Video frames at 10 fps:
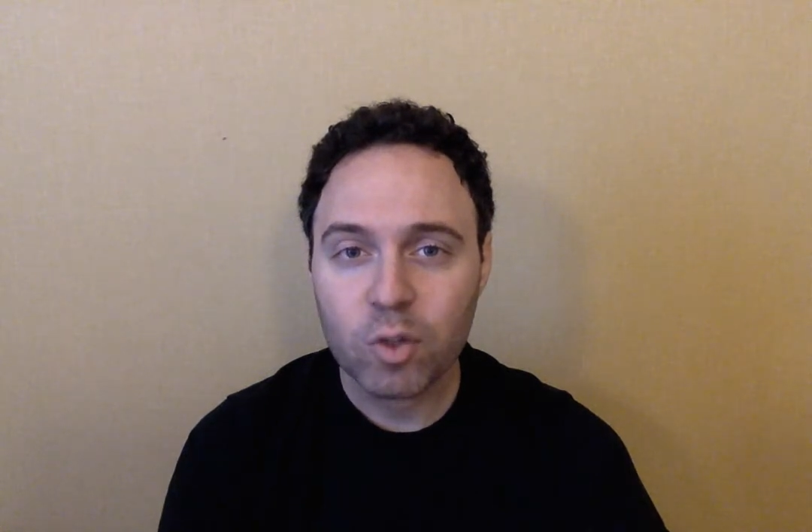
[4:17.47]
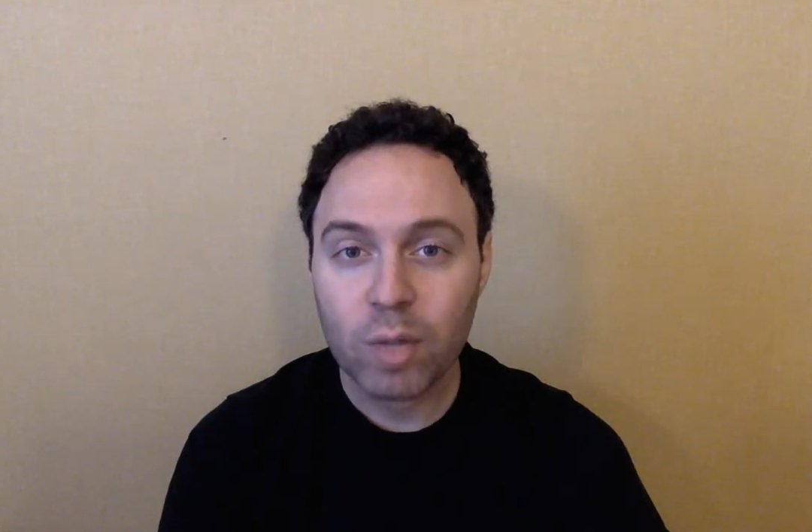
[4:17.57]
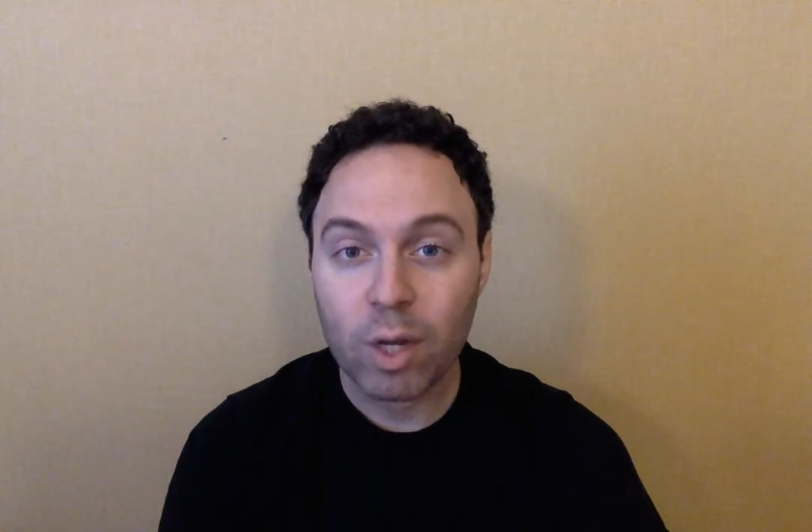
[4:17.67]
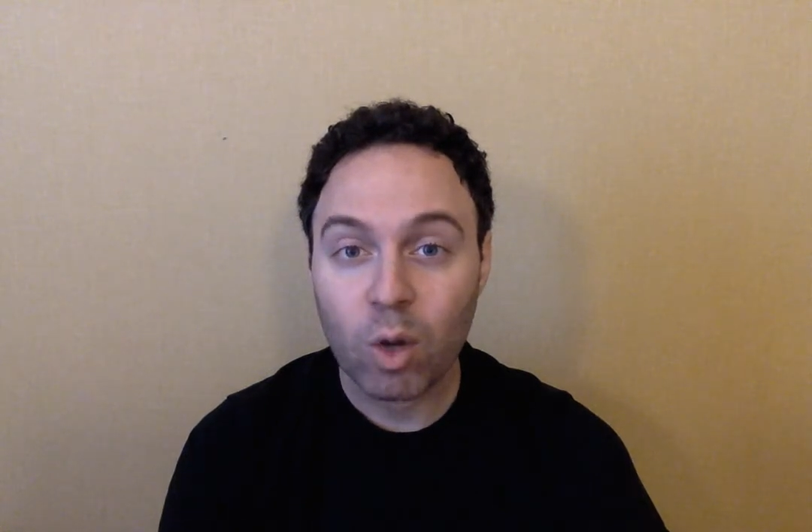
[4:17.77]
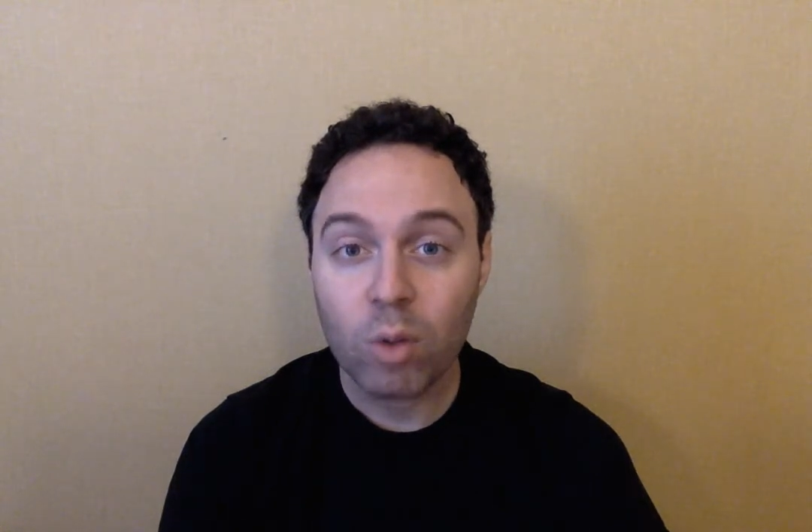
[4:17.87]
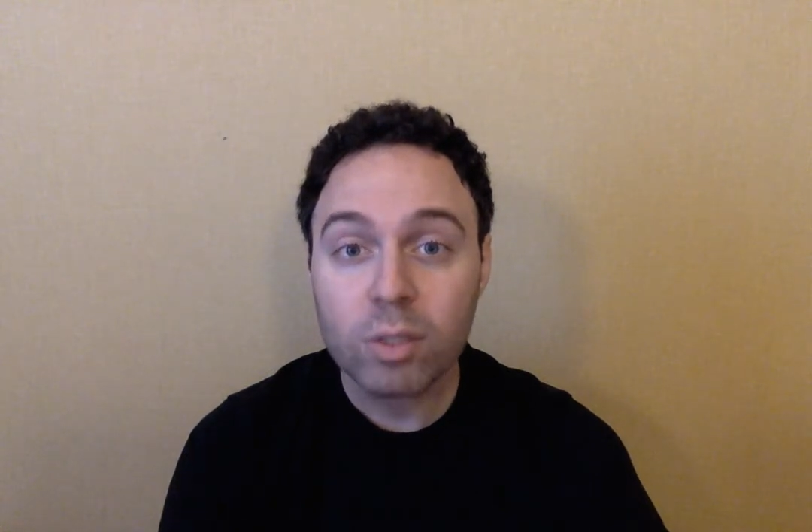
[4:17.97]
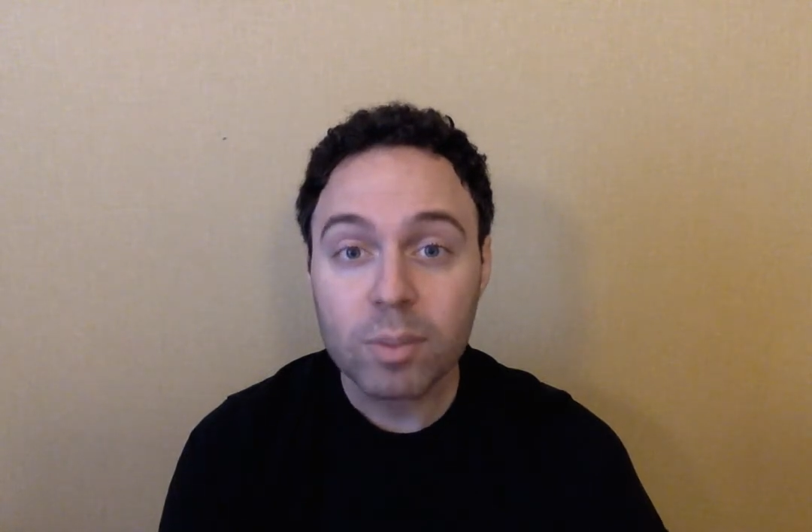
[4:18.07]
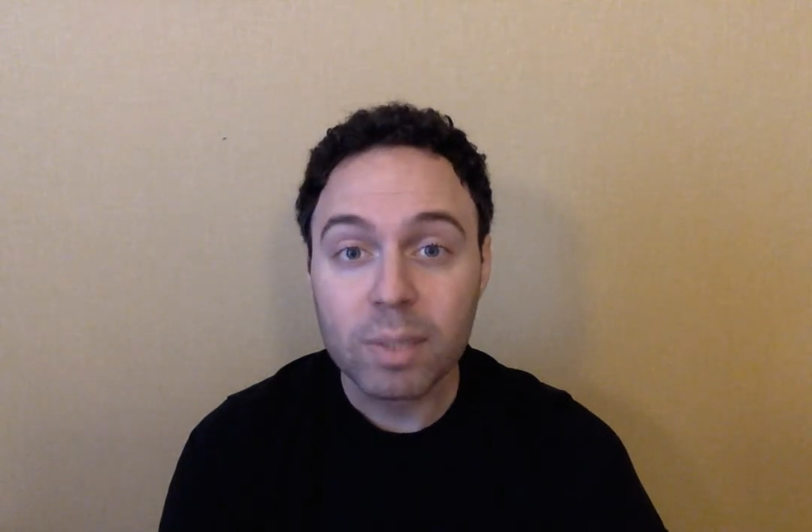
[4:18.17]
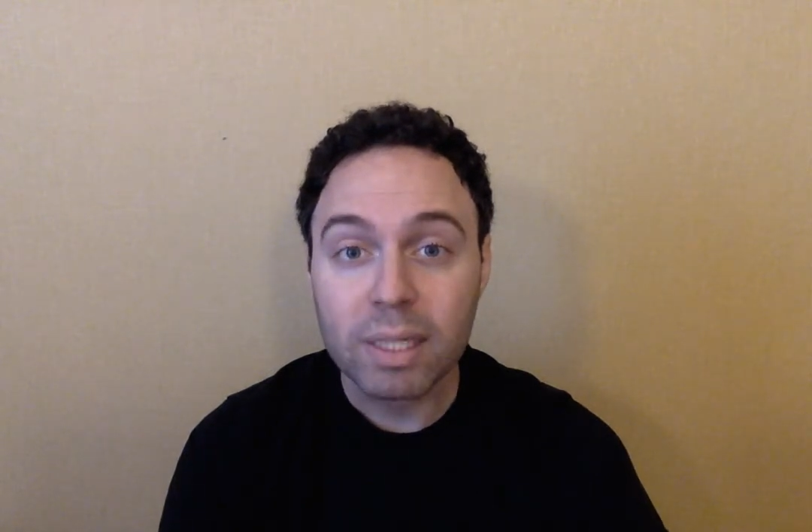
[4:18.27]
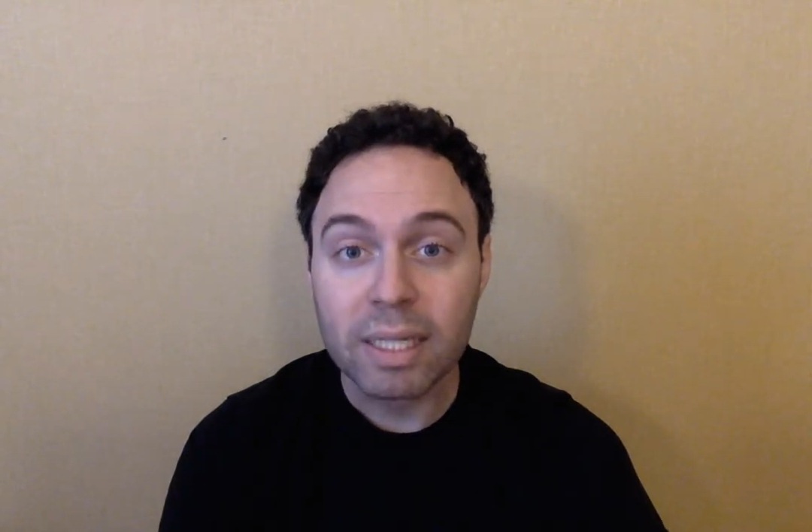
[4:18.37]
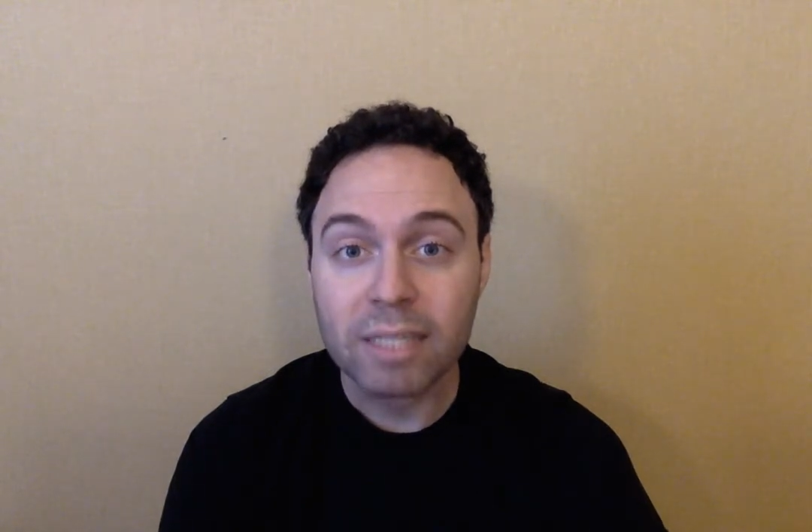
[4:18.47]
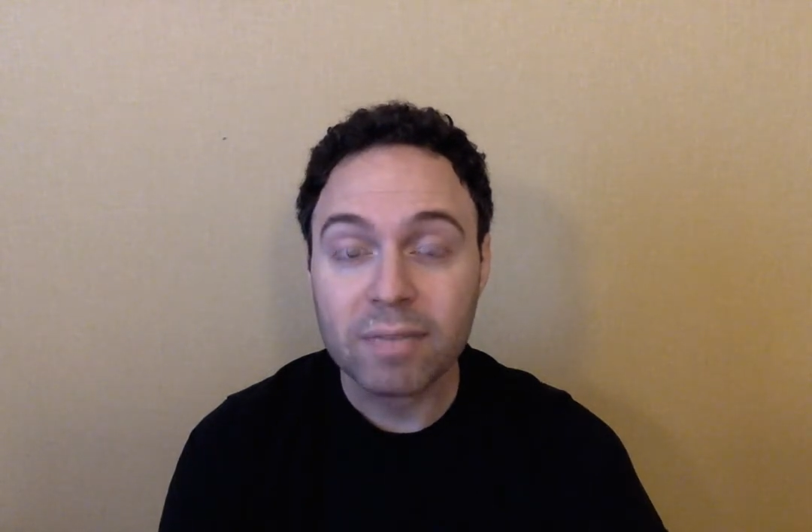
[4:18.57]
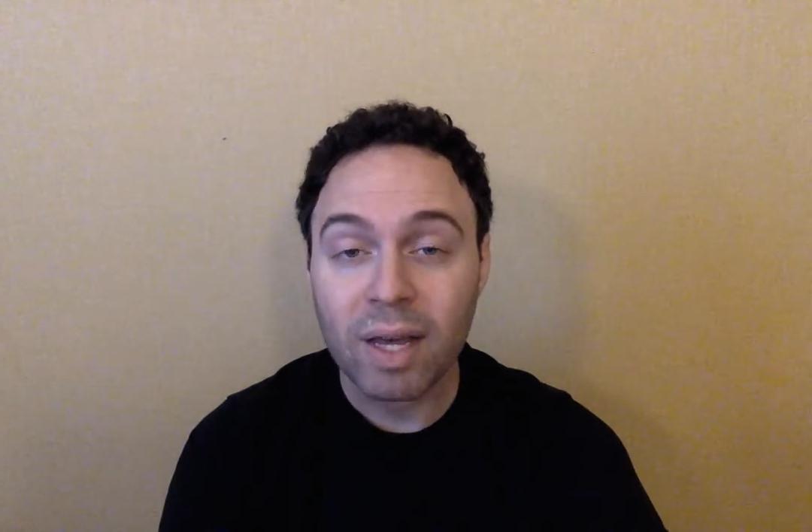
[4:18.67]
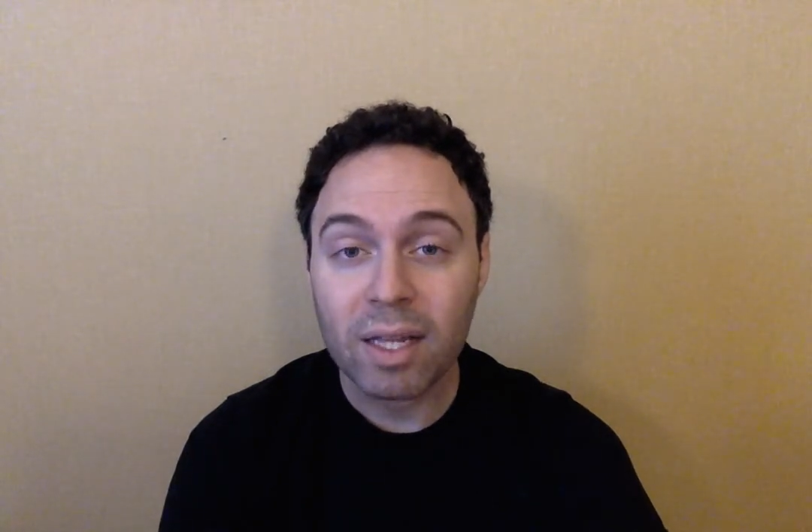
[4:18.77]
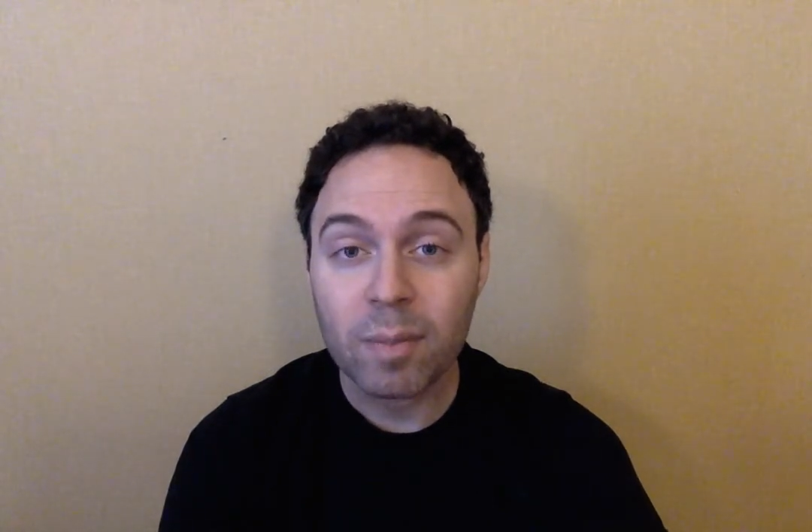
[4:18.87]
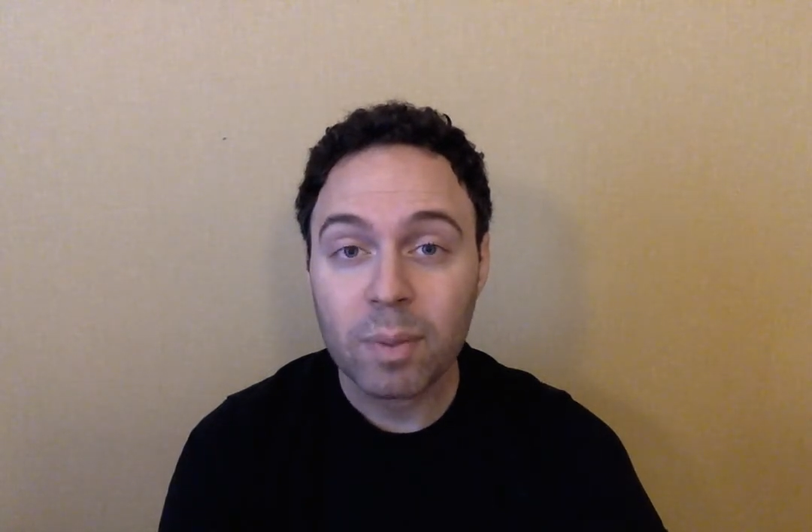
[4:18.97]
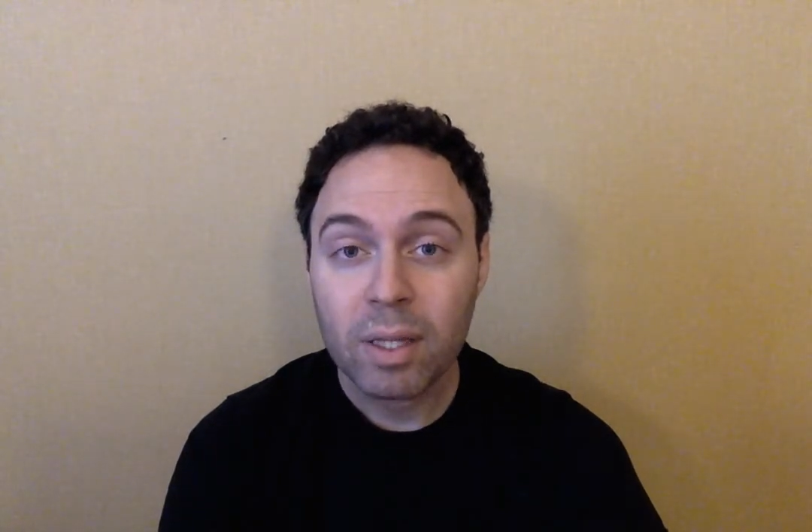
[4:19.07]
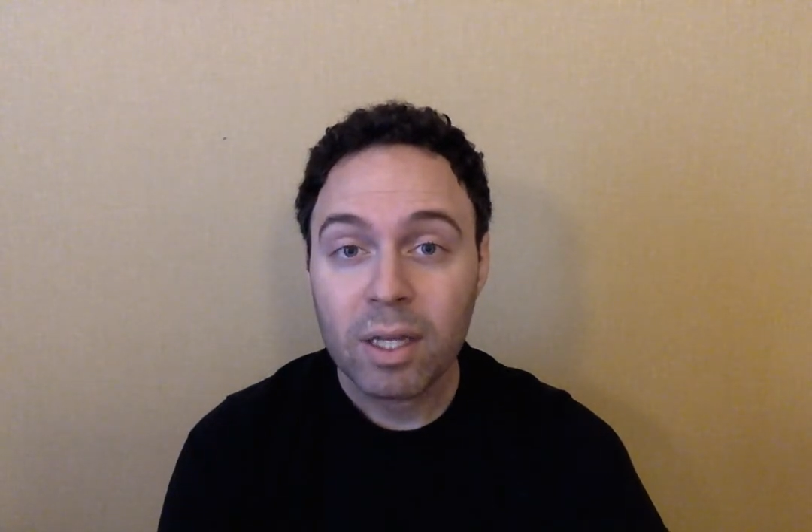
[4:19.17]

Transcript: and then ultimately develop